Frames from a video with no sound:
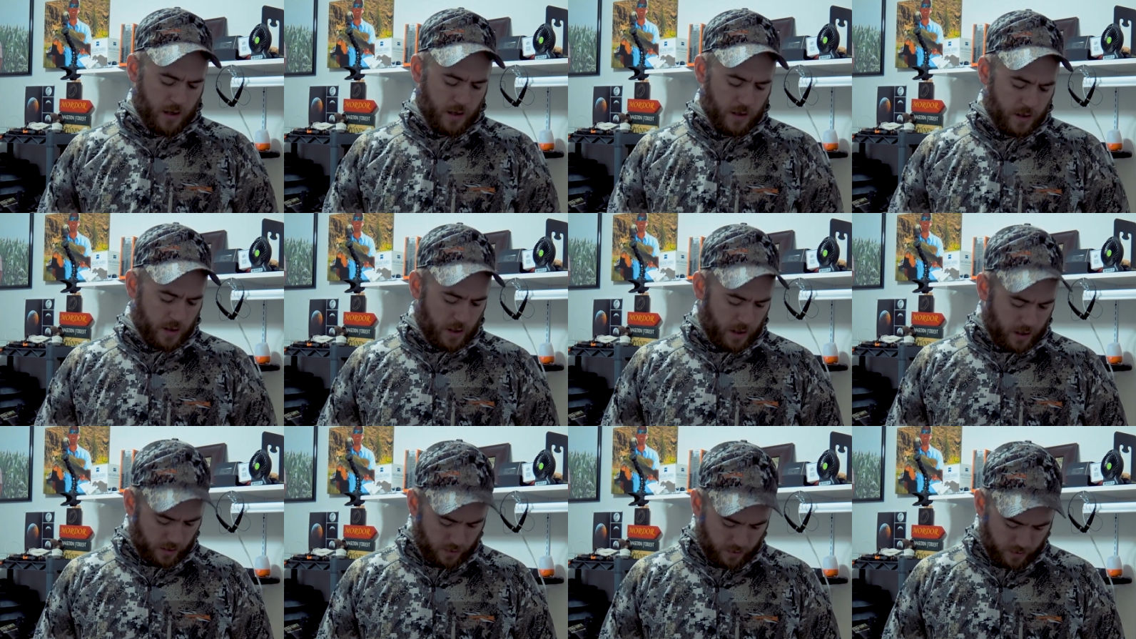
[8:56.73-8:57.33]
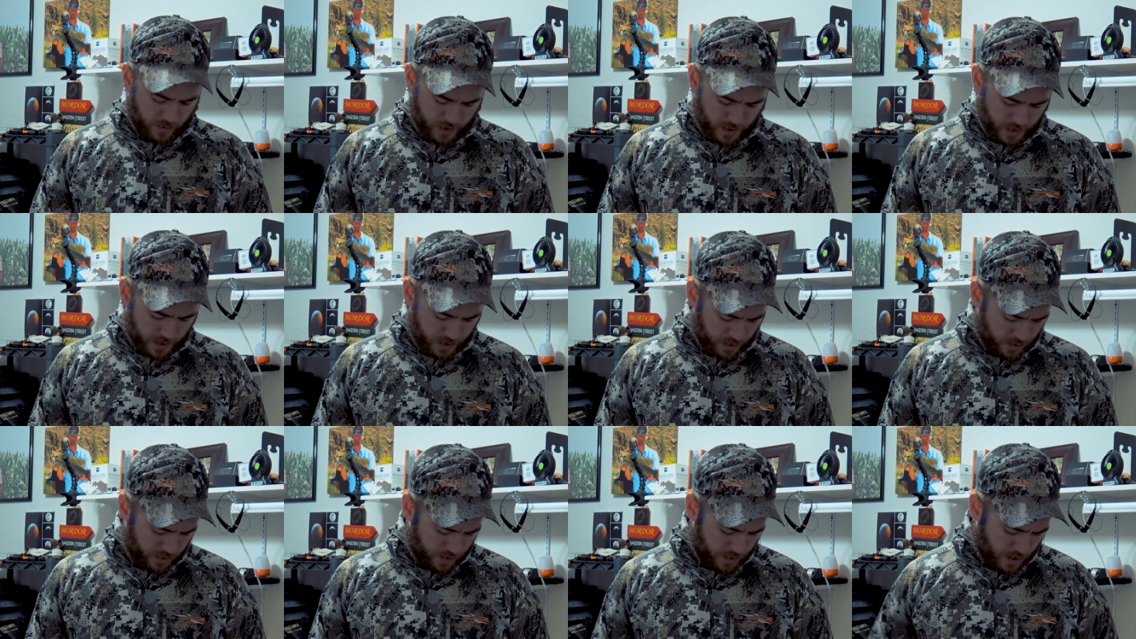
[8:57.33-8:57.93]
So
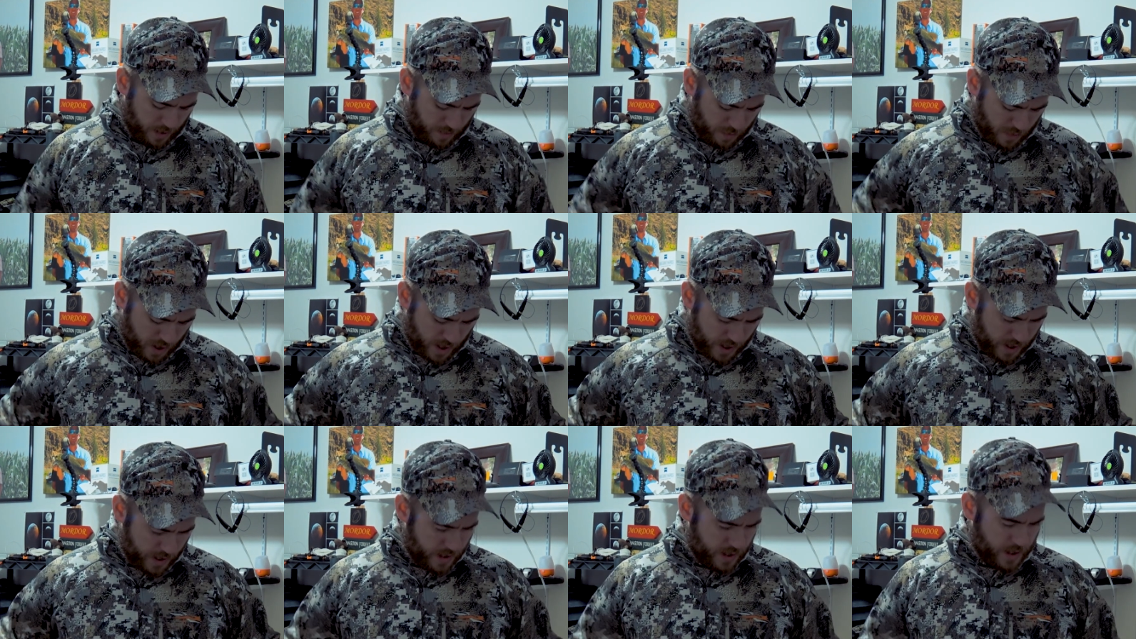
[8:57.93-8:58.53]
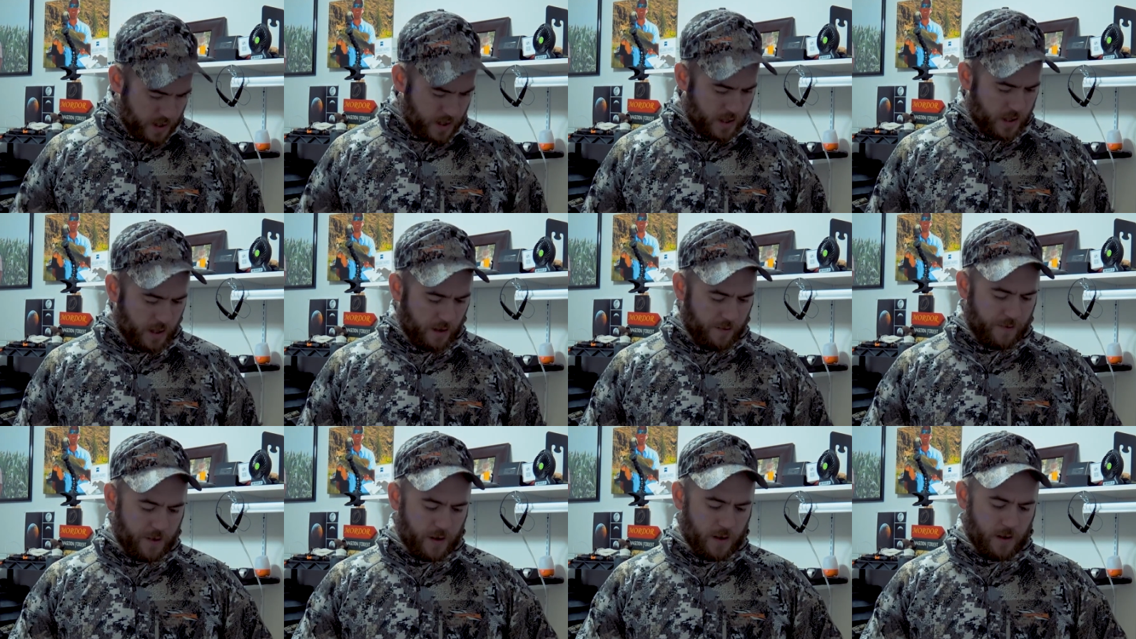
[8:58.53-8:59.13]
it's a good upgrade.
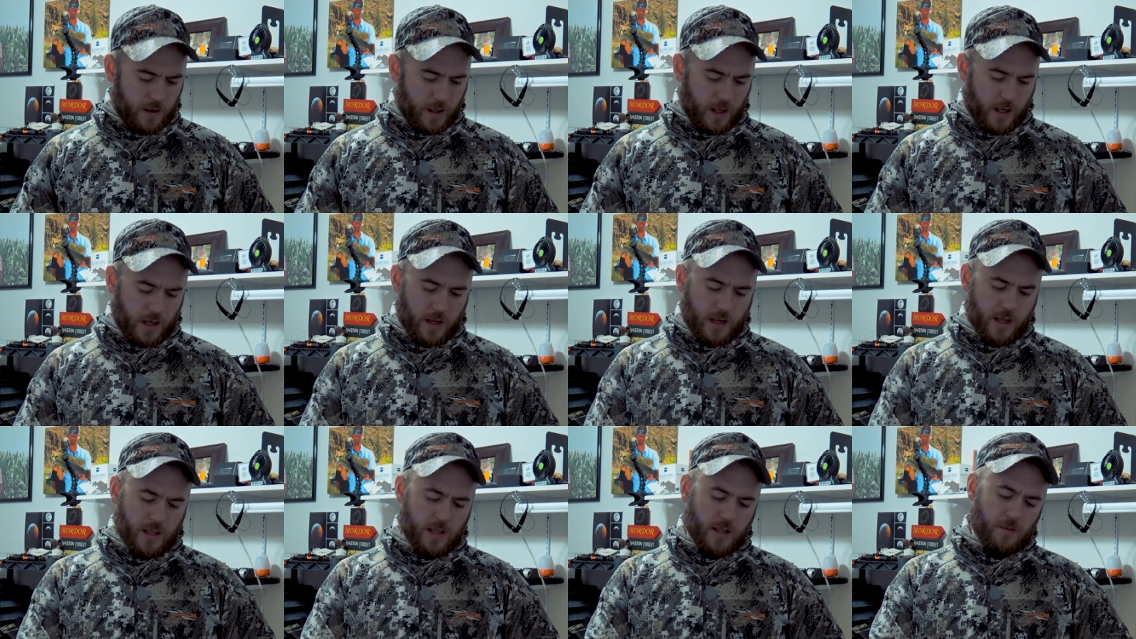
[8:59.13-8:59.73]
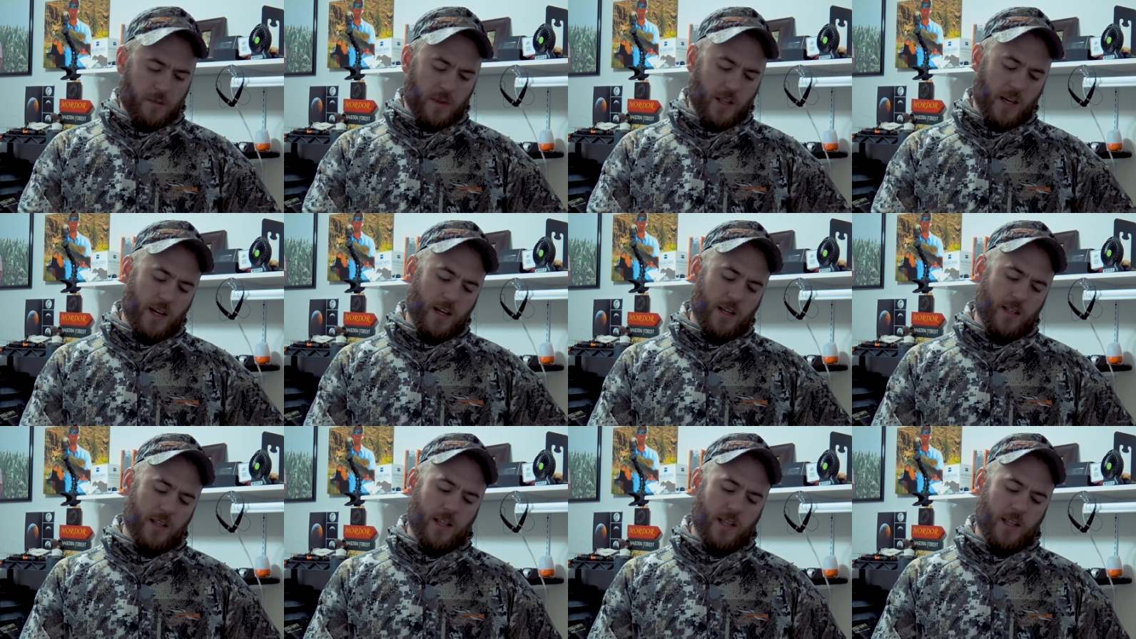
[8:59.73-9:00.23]
They did some things.